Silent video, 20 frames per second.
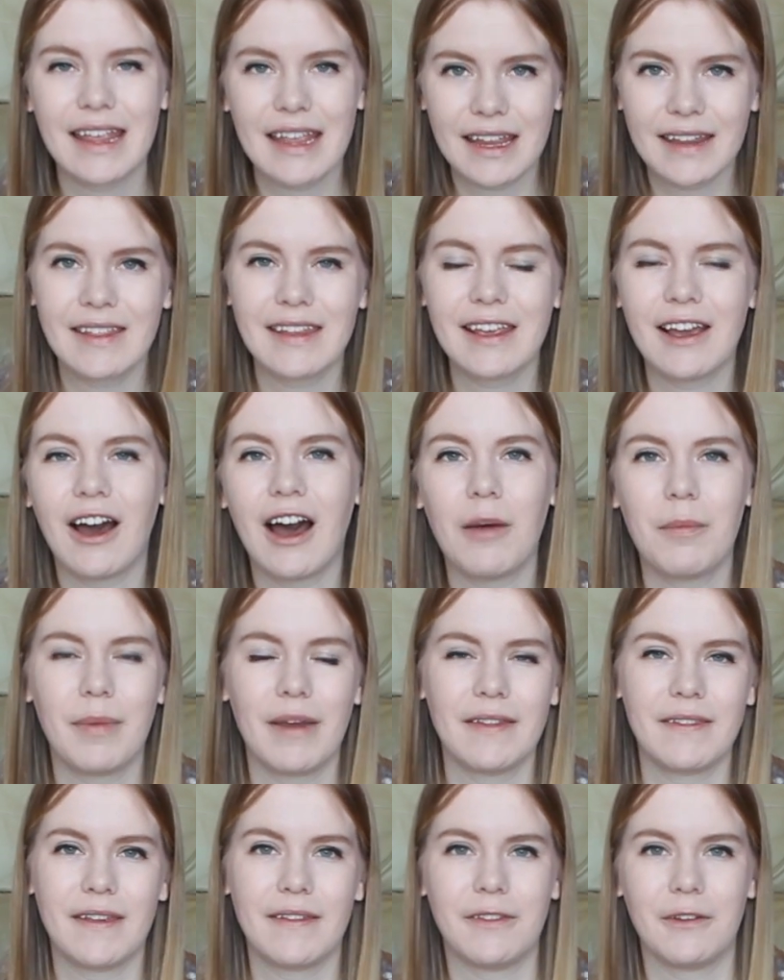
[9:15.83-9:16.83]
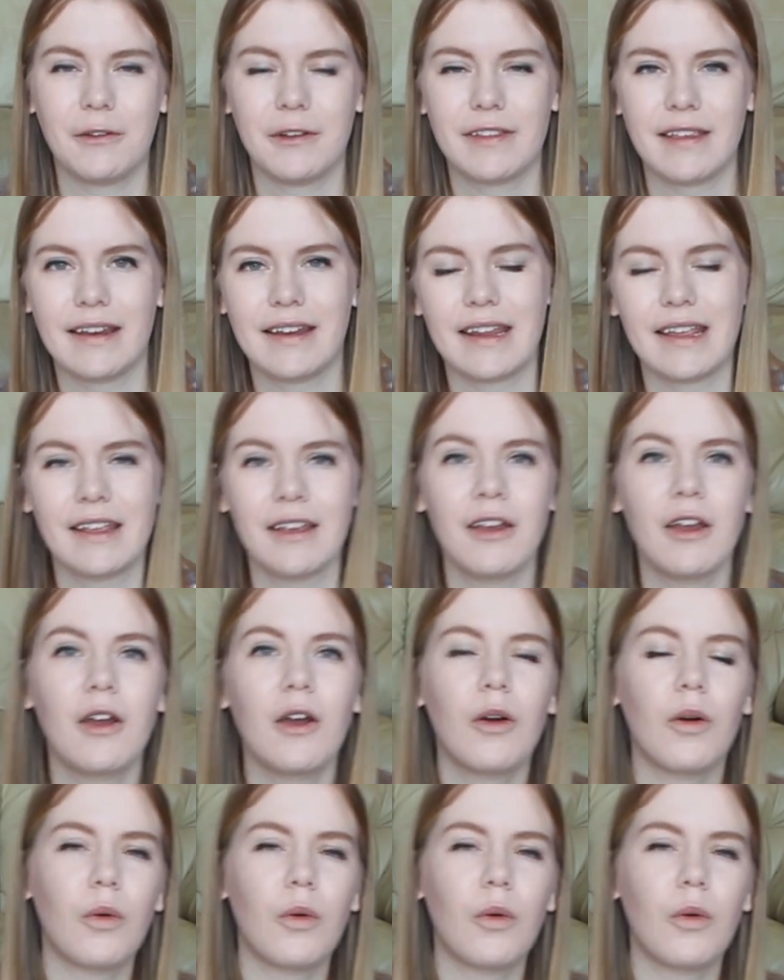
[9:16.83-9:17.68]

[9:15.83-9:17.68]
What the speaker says: in the op-ed that they're citing